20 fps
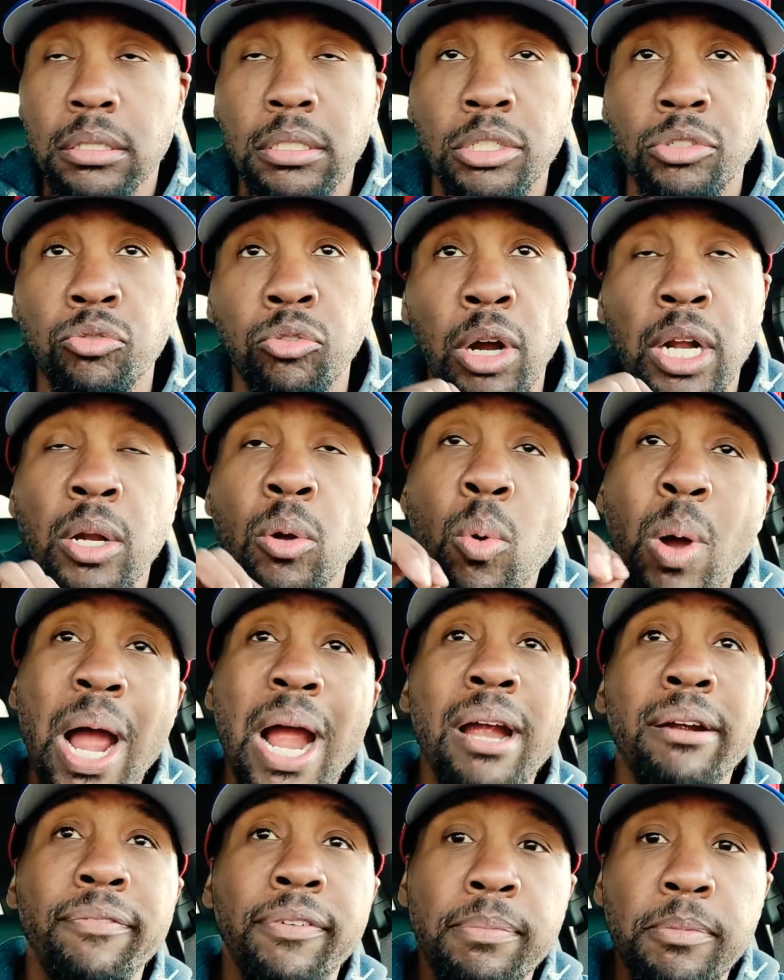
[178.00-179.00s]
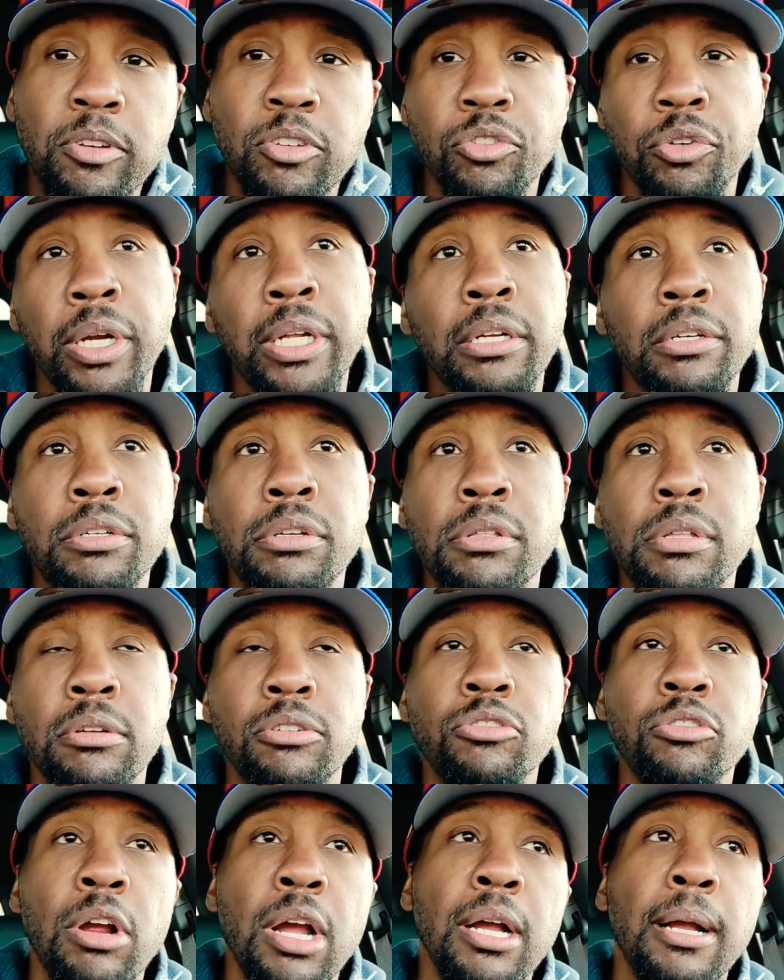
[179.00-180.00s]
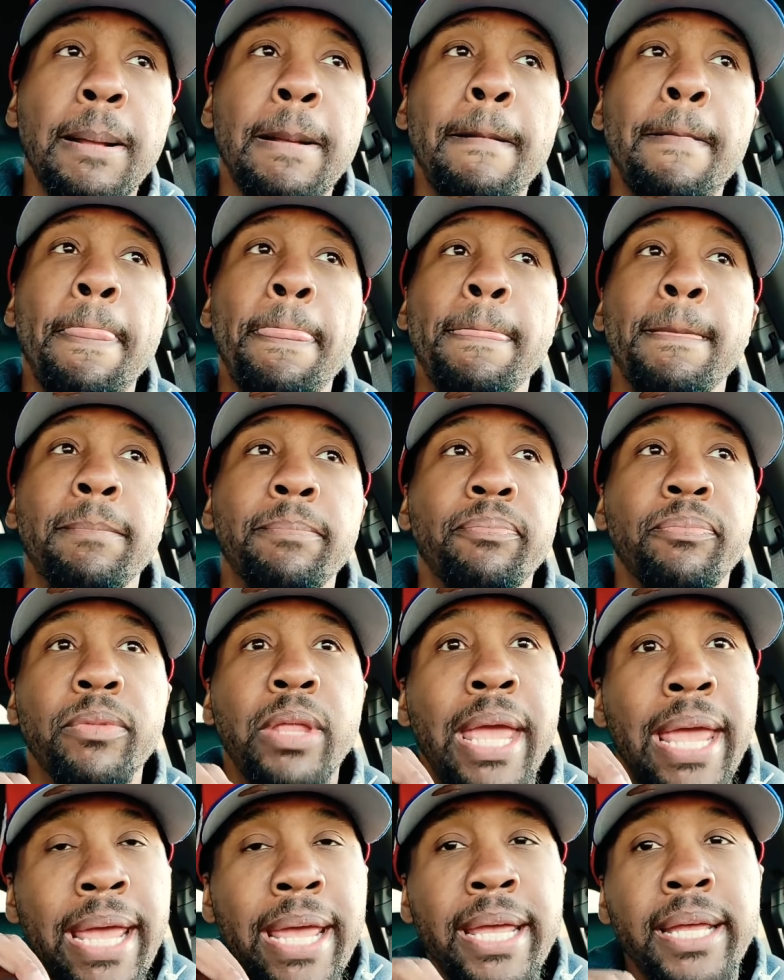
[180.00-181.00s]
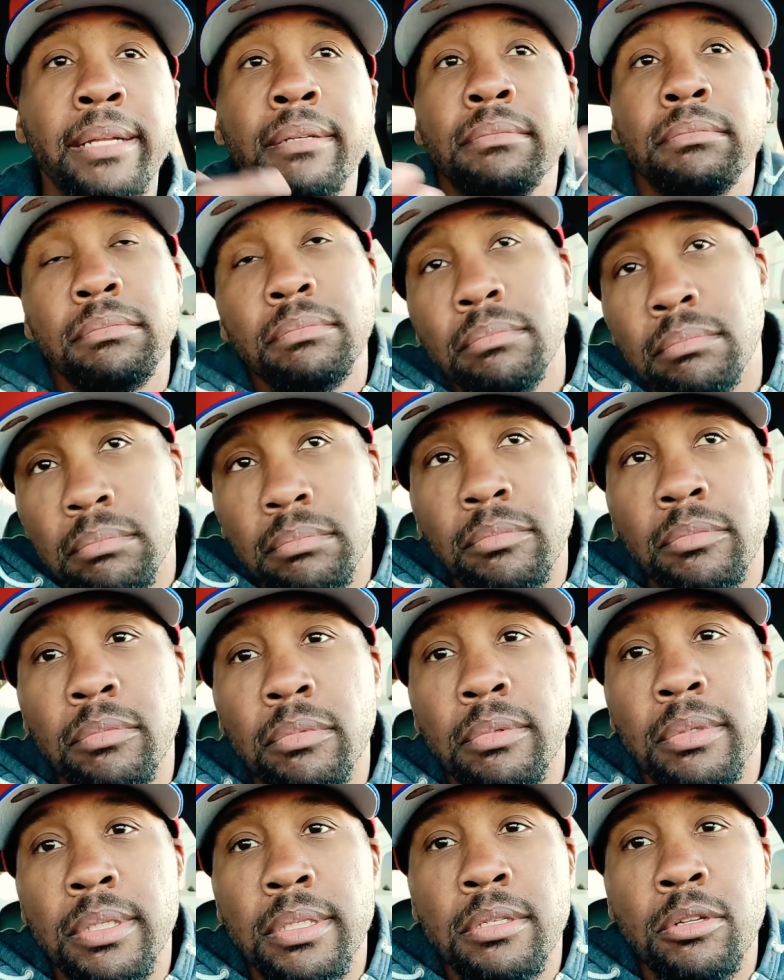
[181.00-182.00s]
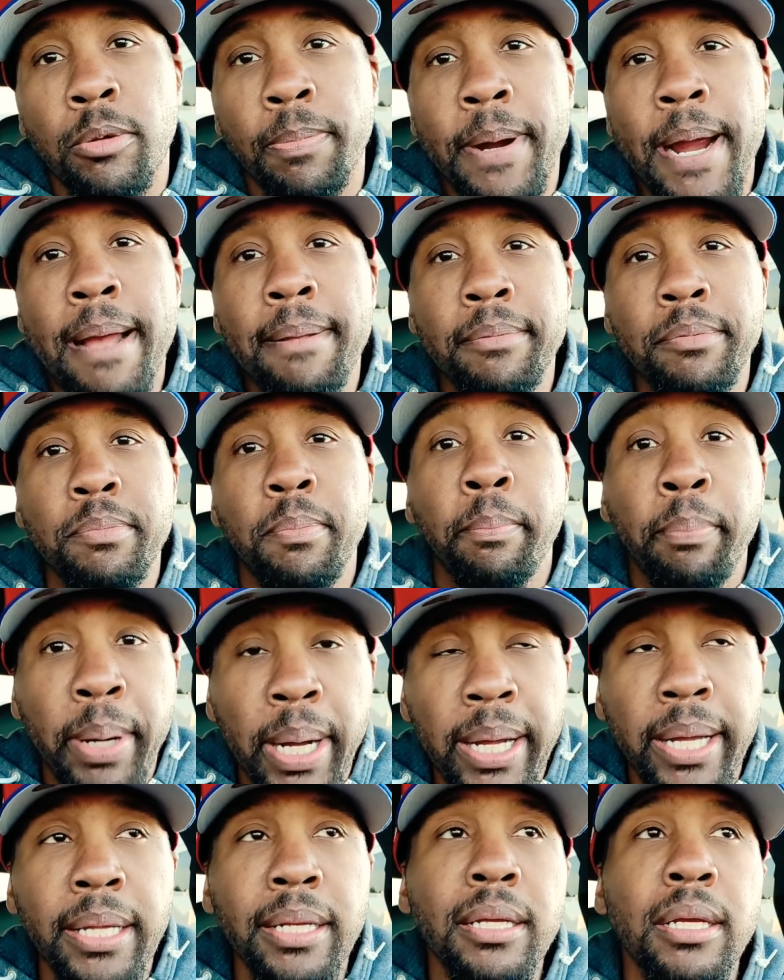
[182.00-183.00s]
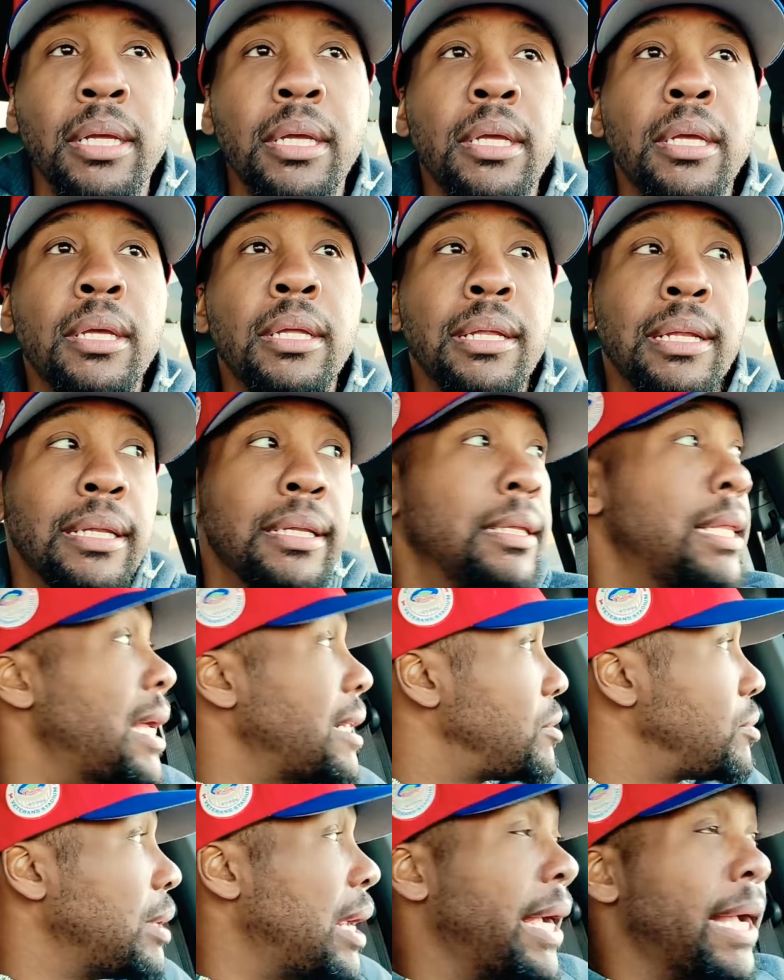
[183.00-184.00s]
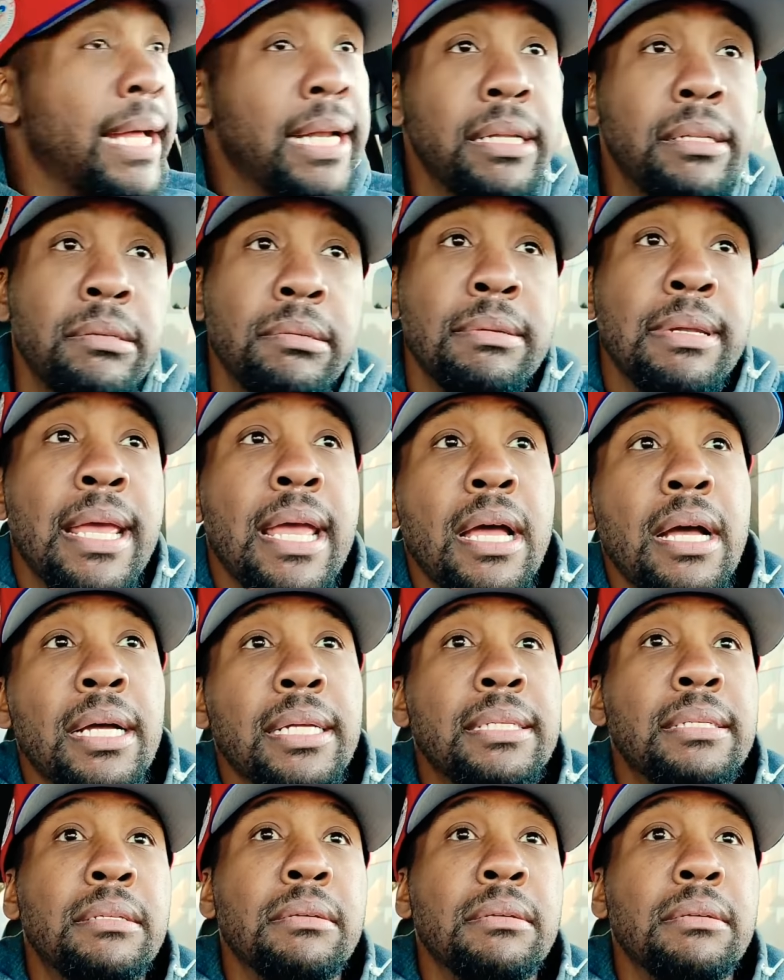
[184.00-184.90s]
just run a wire from the trailer to the truck, and it's no problem. But that's what I got to do now. I